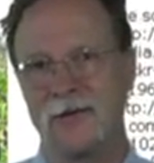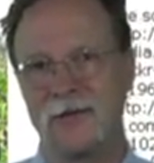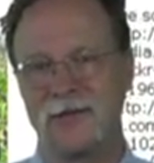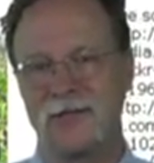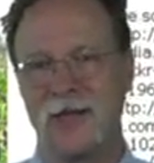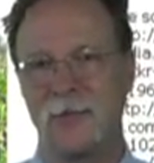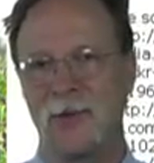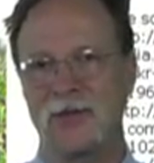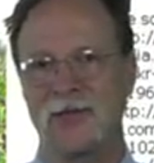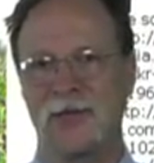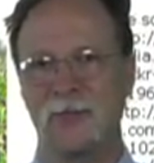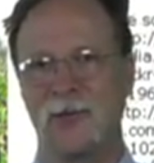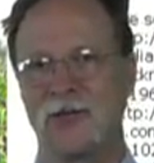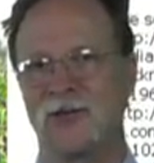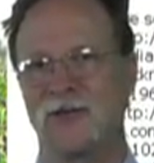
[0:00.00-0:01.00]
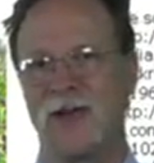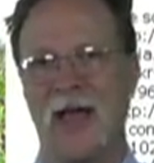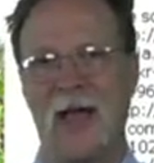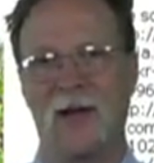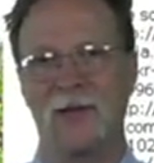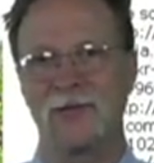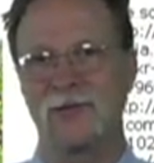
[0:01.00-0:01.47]
The side-by-side picture of a
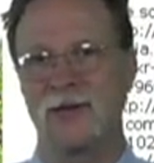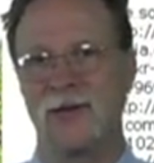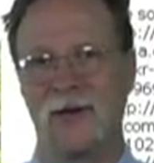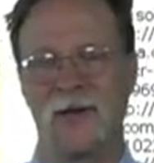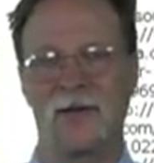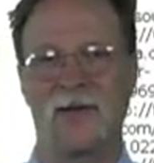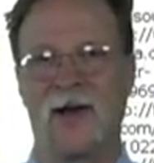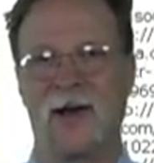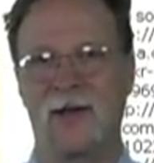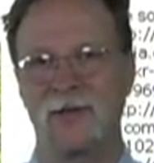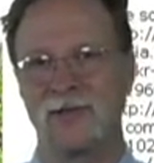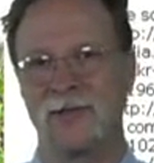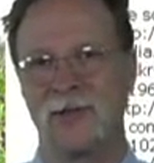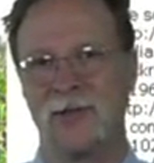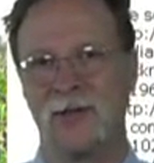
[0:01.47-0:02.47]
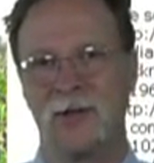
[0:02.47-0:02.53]
house and another house.